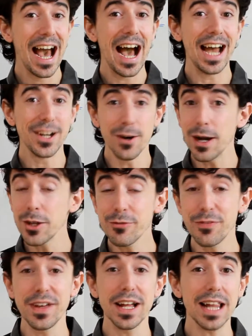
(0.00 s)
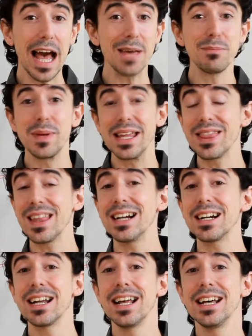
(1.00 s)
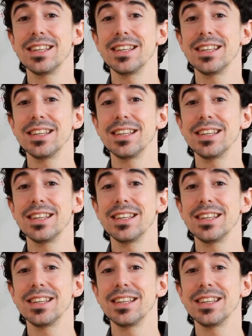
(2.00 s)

I know how you feel, I've been there.